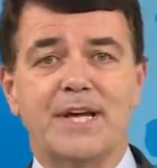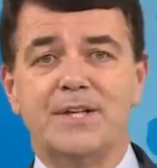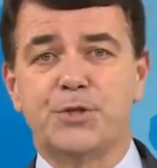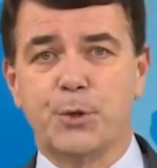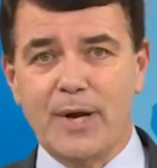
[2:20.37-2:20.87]

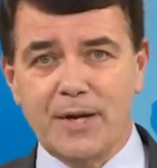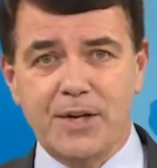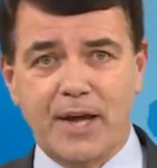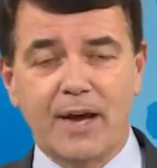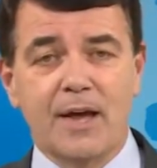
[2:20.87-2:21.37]
into
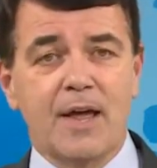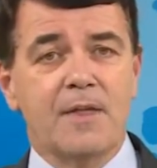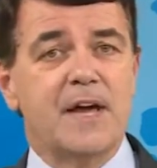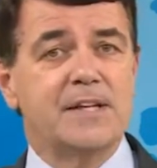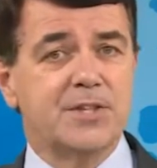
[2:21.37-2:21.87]
India
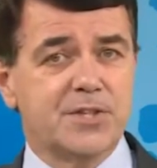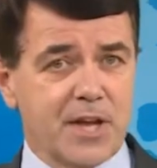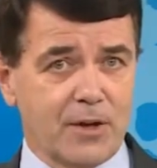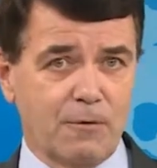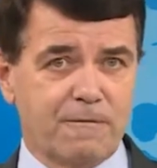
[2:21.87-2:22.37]
than
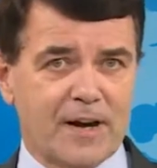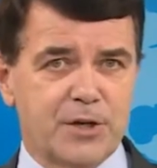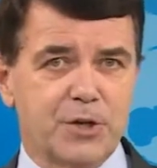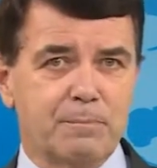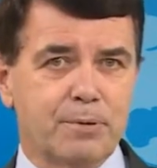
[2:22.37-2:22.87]
single-function